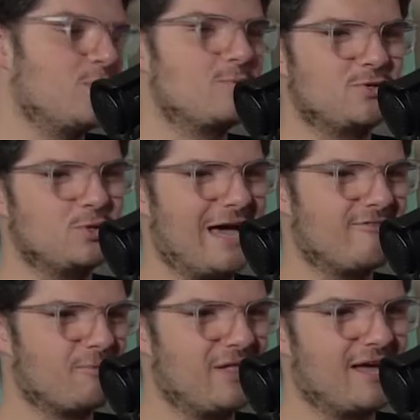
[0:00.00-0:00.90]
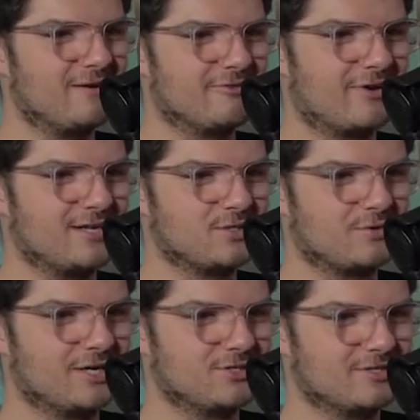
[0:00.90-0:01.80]
So you you have a platinum for Castle
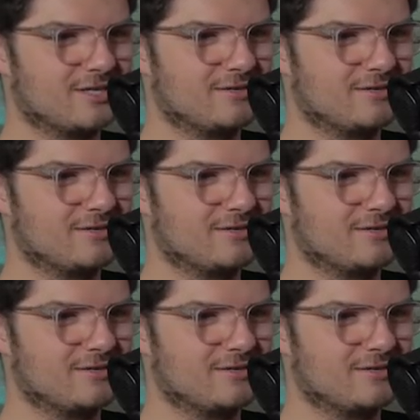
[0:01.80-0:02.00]
Crashers now.